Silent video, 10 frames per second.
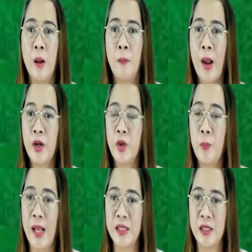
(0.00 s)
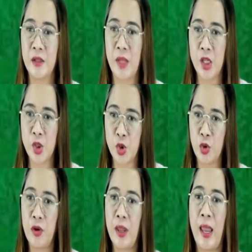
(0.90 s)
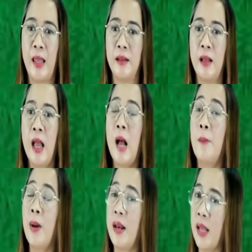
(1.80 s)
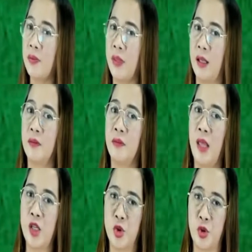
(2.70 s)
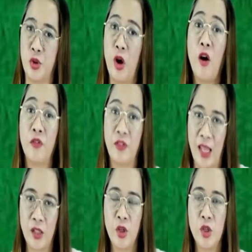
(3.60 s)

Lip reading: pyroplastic texture and apanetic texture of the igneous